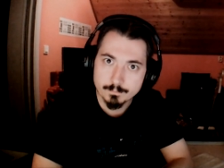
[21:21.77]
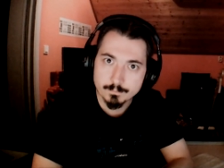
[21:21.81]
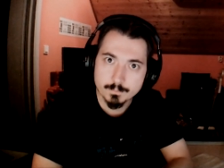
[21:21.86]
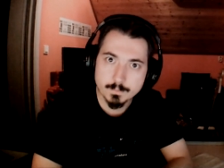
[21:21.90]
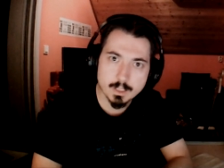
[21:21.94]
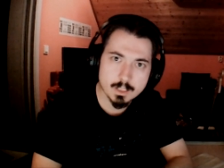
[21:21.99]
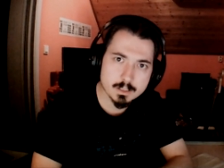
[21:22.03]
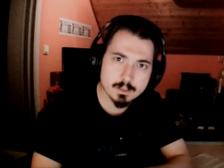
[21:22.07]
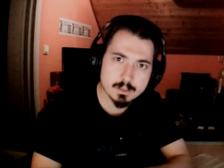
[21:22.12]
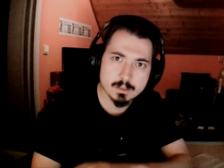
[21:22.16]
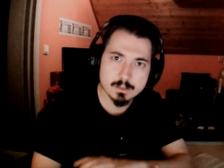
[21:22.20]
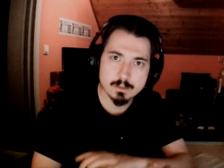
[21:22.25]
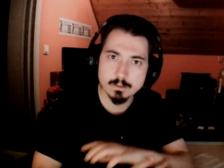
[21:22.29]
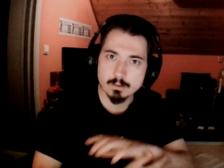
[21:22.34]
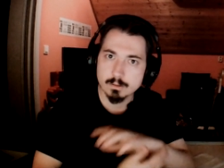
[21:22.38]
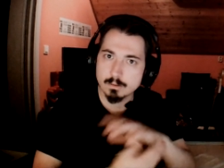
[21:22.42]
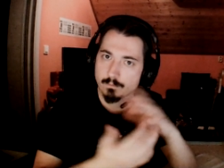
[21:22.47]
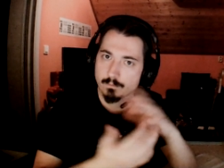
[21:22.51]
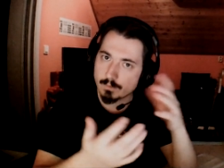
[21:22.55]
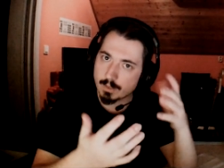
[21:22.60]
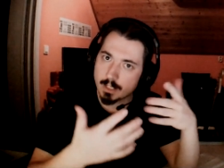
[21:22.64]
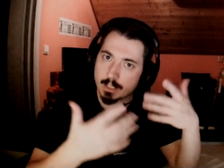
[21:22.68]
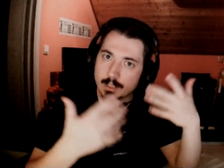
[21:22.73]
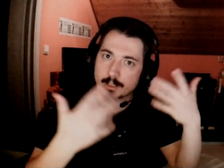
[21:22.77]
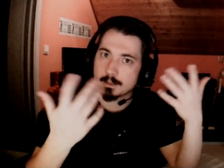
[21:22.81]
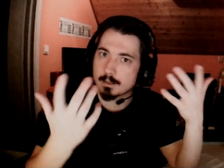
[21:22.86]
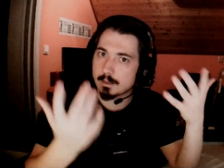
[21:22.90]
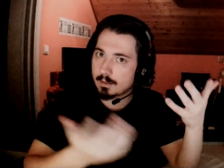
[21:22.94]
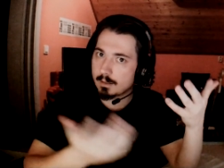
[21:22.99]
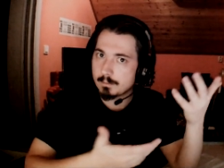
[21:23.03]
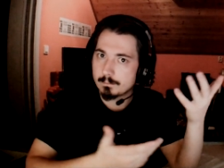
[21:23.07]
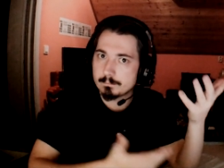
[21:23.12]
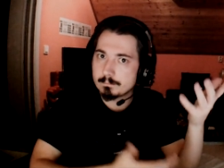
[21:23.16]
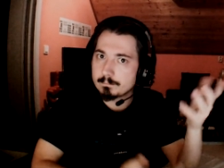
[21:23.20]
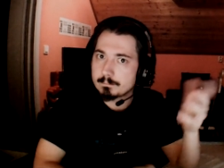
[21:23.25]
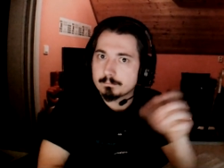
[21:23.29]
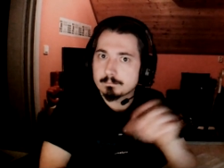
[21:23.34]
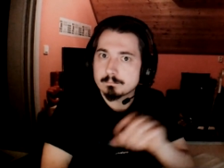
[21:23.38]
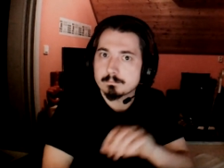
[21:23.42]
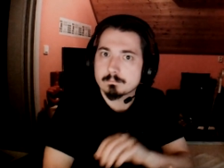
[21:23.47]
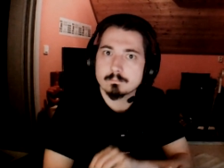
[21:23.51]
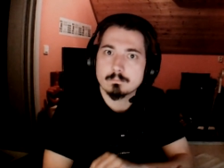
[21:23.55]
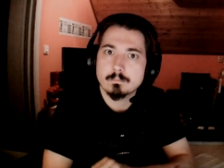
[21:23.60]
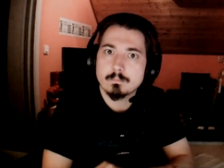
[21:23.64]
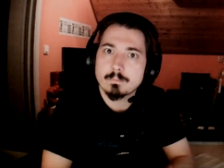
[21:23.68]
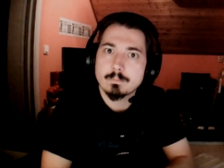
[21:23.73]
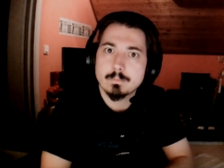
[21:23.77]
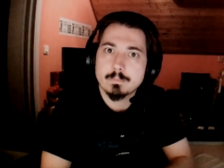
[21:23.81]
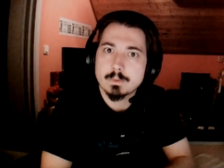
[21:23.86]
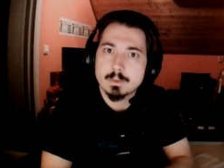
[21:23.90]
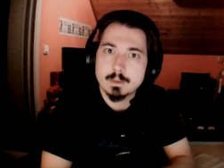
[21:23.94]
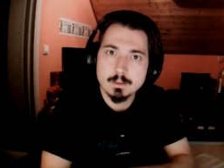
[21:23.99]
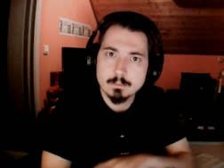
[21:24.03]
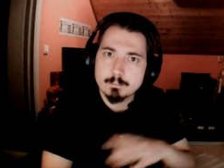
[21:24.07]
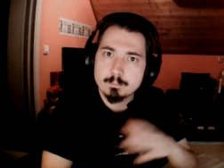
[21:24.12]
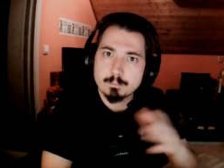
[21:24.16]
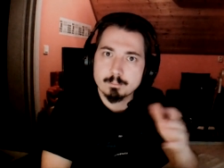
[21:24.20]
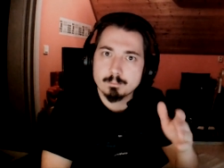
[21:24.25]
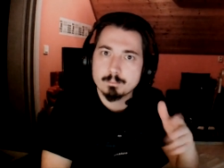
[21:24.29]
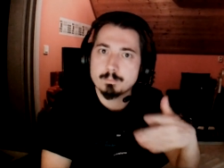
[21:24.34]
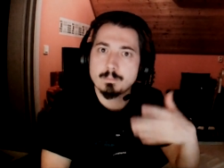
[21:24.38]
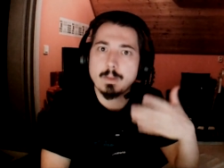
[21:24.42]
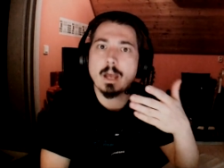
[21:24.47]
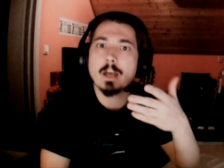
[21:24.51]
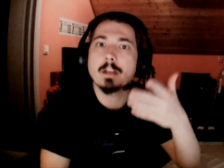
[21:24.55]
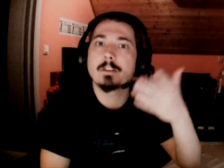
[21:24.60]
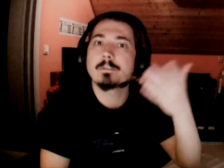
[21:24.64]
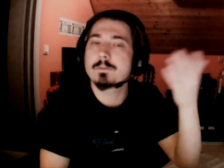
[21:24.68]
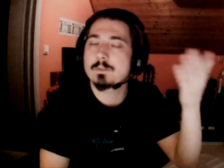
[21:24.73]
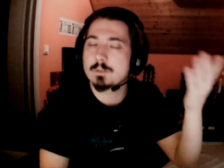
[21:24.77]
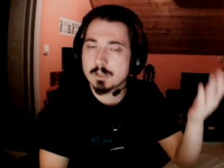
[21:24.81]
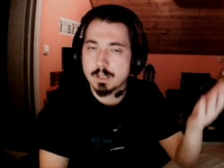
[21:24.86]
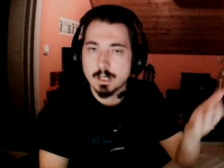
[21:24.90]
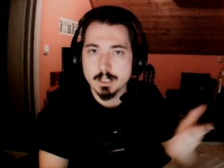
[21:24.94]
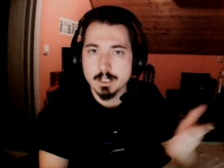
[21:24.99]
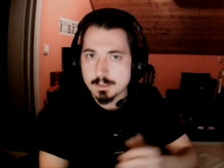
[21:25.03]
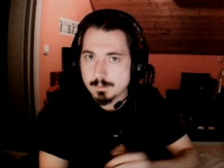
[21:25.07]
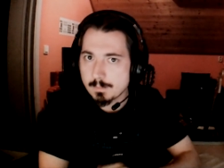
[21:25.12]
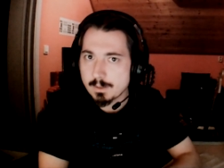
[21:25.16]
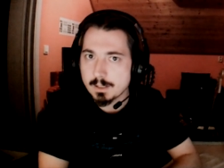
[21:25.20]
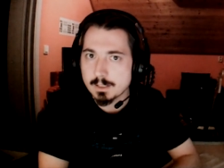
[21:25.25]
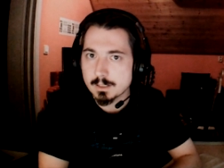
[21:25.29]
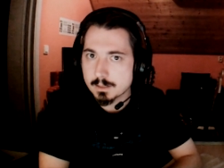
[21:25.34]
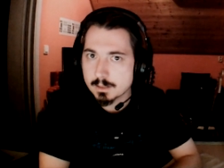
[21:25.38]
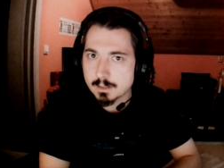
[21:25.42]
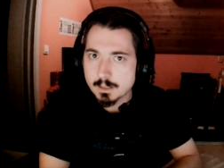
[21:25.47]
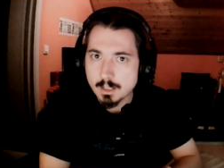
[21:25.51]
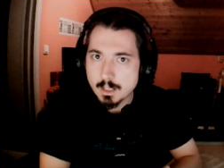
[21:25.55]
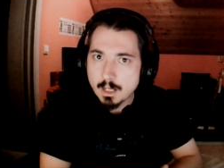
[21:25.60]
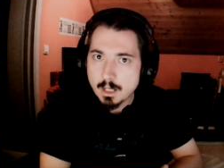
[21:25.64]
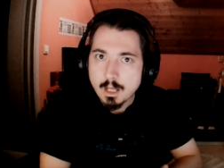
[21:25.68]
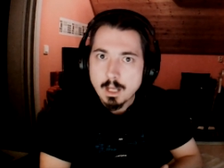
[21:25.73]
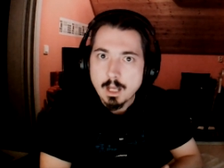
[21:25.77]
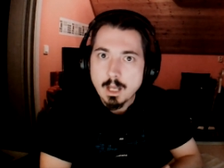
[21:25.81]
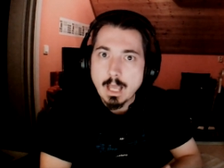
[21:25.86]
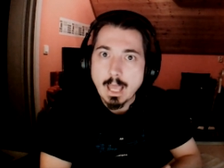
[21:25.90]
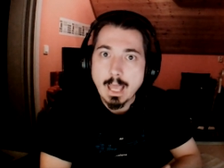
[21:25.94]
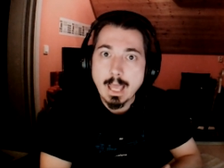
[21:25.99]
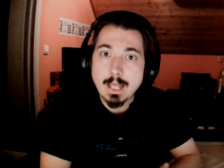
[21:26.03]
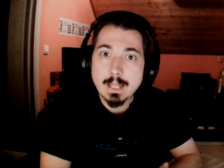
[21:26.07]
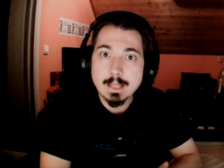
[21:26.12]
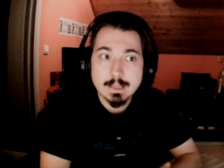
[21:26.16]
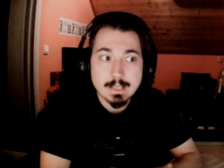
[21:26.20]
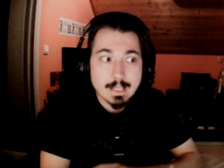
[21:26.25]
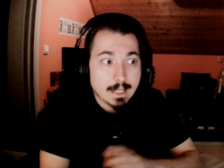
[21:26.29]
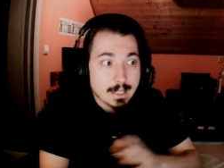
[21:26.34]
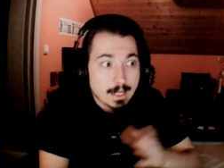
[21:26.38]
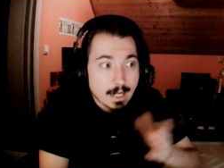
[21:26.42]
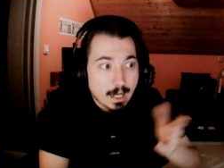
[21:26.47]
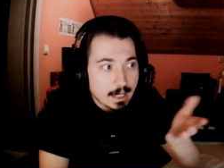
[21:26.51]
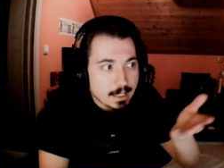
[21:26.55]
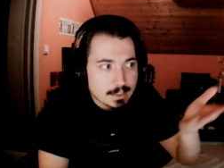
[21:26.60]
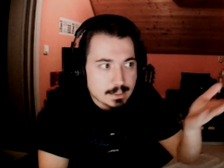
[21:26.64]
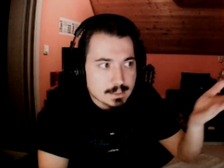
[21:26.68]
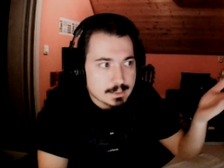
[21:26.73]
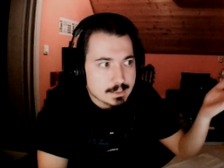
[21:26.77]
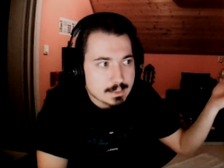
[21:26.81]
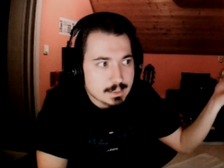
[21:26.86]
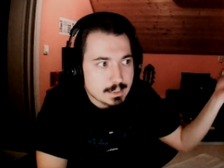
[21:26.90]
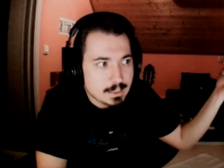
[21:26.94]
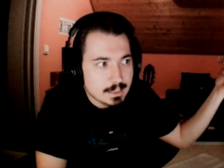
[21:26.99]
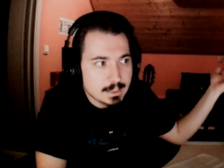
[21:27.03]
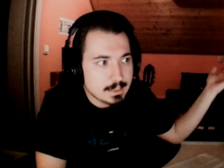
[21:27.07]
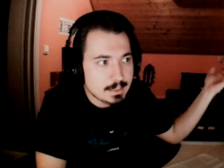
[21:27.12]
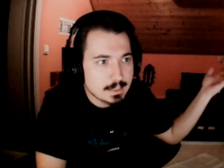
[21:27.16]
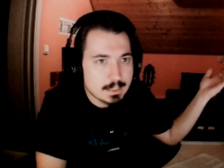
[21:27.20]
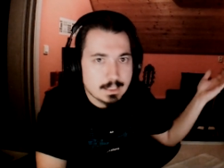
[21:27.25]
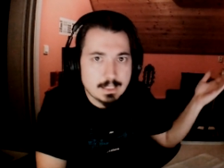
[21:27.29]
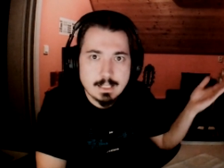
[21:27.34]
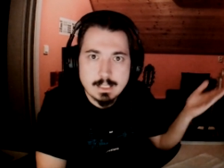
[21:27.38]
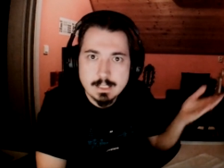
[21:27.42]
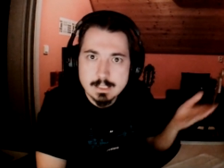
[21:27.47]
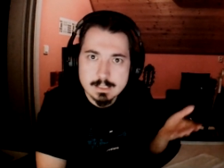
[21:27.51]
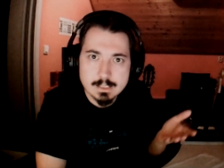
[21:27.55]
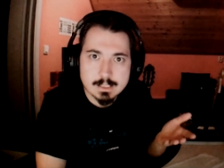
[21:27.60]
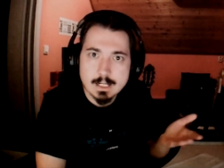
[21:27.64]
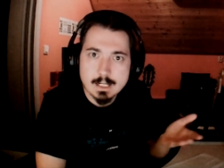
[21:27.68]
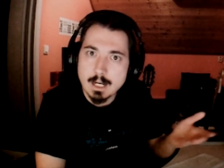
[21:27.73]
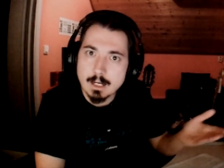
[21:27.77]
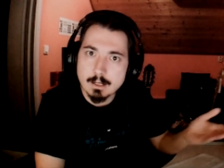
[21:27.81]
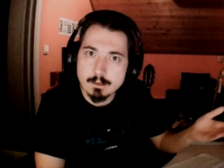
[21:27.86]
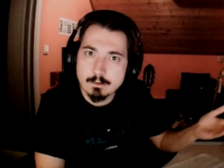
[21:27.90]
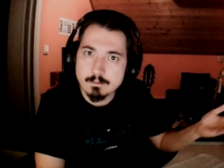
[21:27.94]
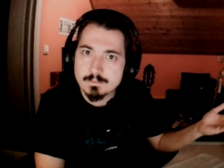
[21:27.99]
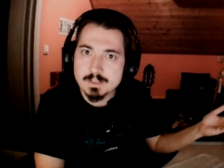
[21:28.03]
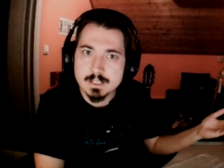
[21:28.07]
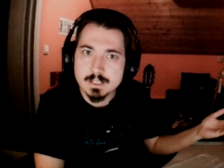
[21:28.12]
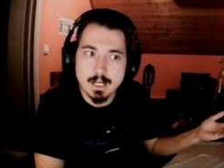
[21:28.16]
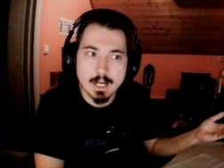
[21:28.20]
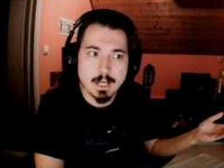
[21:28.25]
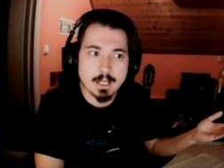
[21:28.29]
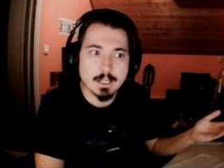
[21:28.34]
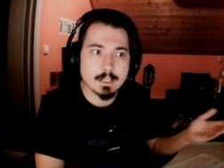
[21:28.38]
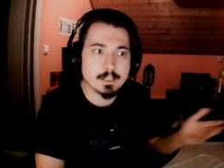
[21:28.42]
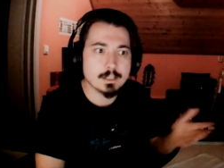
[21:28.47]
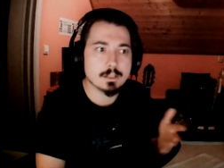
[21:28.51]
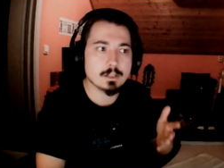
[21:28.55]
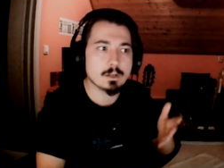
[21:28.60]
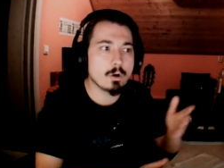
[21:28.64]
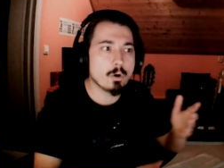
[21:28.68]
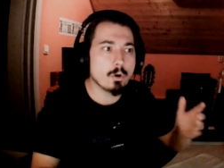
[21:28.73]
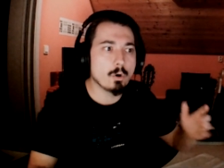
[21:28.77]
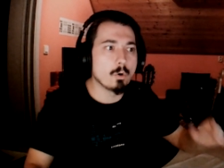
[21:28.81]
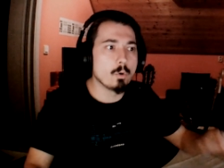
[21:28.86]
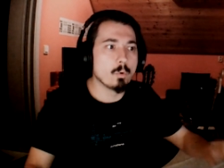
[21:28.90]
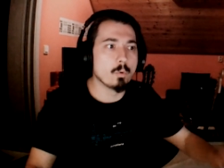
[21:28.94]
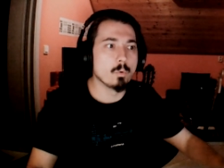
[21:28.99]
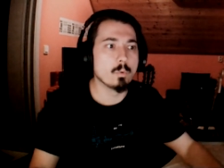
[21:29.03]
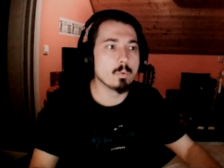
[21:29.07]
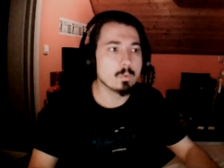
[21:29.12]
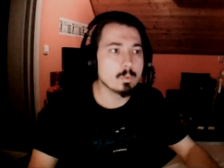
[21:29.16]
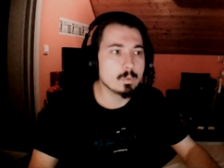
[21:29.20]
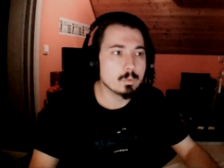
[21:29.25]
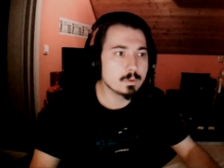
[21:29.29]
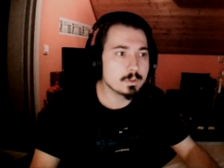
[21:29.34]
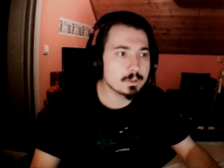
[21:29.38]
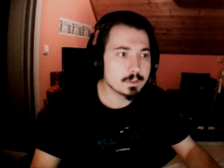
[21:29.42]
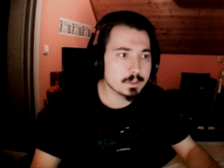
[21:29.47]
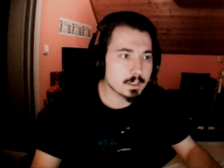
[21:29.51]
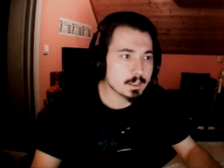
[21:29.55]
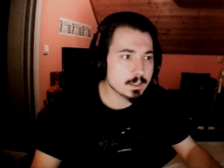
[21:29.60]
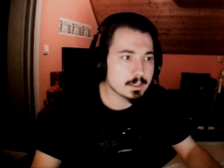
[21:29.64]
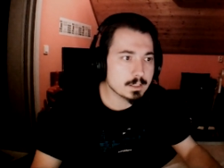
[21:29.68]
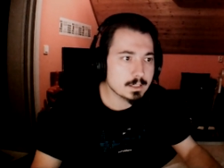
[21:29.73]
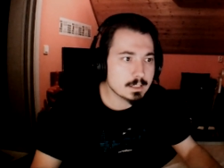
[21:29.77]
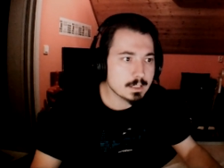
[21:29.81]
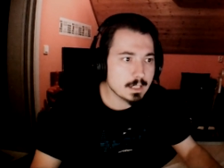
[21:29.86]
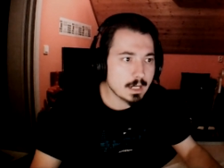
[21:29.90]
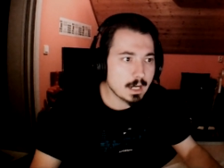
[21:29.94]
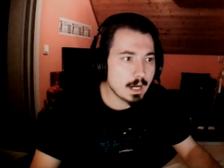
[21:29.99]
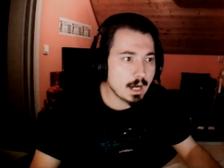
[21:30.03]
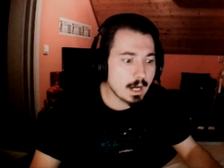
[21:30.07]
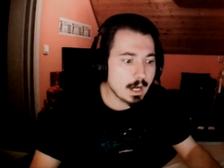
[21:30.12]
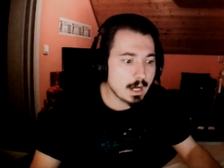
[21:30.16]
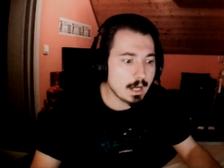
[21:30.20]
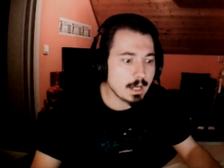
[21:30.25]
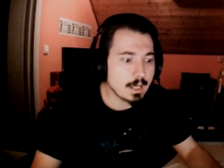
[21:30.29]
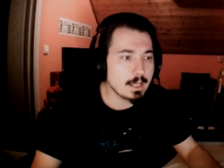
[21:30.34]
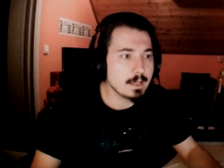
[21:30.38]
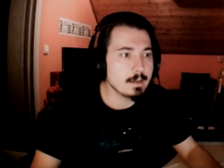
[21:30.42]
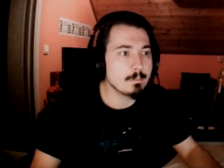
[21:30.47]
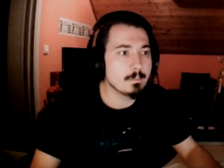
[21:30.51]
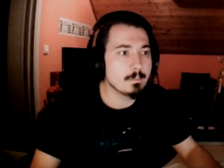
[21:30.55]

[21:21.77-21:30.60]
It's sort of like a advertisement. And then I see these kind of signs all the time.